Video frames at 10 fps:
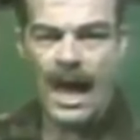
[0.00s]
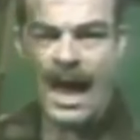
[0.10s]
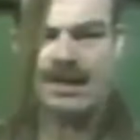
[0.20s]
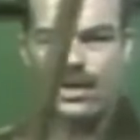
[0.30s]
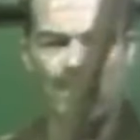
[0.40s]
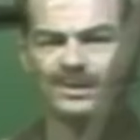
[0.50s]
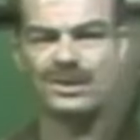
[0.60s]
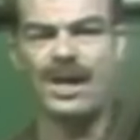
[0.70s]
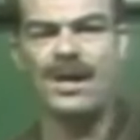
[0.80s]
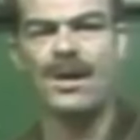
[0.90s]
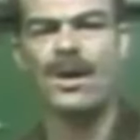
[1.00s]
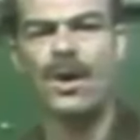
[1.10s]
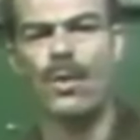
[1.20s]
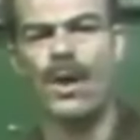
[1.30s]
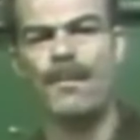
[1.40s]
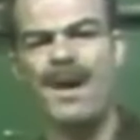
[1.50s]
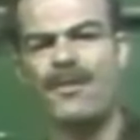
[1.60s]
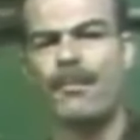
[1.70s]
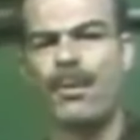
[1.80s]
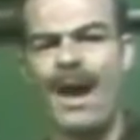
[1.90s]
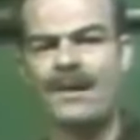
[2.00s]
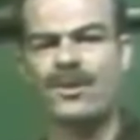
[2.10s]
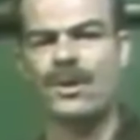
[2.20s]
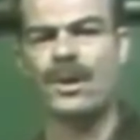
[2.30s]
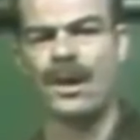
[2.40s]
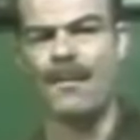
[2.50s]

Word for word: accuracy will be the practical